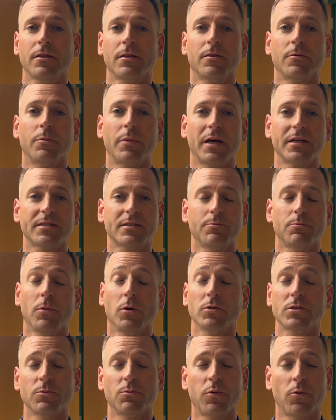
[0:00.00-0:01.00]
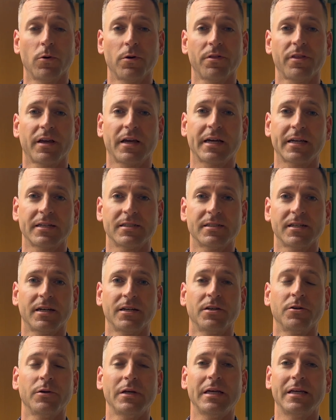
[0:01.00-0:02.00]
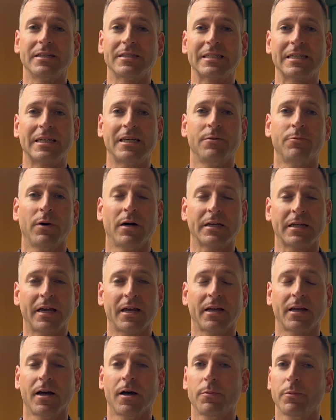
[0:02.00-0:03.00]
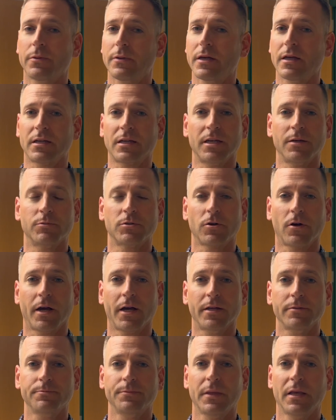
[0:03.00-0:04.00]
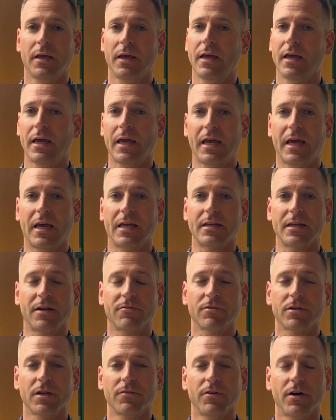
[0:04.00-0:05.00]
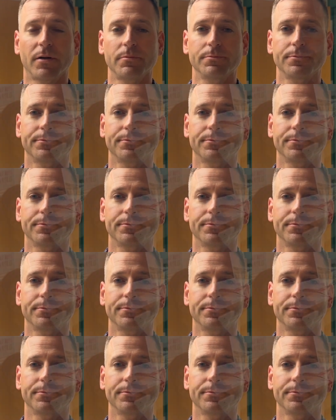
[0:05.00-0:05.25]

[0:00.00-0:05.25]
The best, most important thing I can tell you is to keep on getting up and keep trying and never give up.